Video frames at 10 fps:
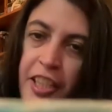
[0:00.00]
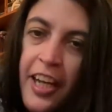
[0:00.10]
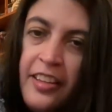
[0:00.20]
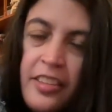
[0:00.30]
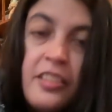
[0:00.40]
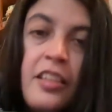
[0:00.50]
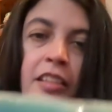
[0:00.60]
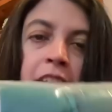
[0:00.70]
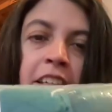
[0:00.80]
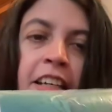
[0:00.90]
shade that's a
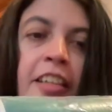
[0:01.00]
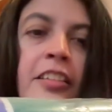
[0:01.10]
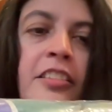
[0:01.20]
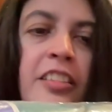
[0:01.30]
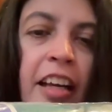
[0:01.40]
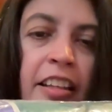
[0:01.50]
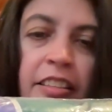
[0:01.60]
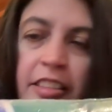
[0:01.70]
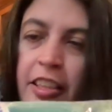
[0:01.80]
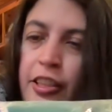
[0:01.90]
little
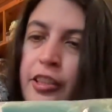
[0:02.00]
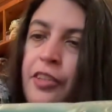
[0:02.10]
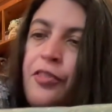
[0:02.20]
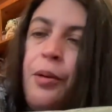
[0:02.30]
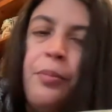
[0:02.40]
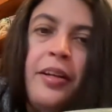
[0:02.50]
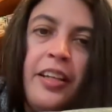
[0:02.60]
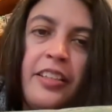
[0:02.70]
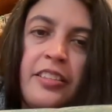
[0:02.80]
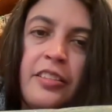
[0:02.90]
slightly tinge different, but
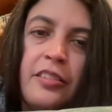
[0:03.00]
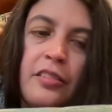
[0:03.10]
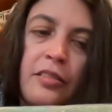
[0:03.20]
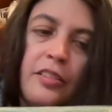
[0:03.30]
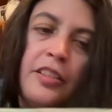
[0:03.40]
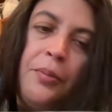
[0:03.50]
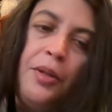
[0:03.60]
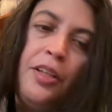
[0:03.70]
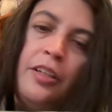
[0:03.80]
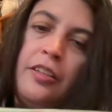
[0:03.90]
it's
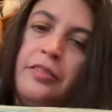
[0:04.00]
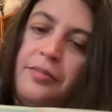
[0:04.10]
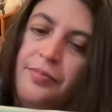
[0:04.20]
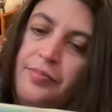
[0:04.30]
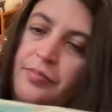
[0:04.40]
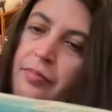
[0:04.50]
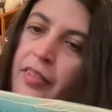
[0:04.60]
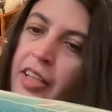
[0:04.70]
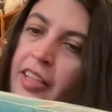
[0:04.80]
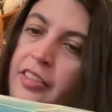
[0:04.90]
similar,
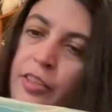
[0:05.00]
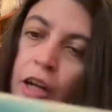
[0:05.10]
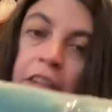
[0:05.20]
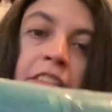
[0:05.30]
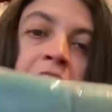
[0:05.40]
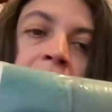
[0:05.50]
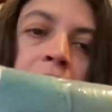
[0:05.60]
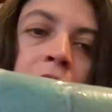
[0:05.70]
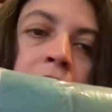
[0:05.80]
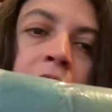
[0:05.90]
is dark teal,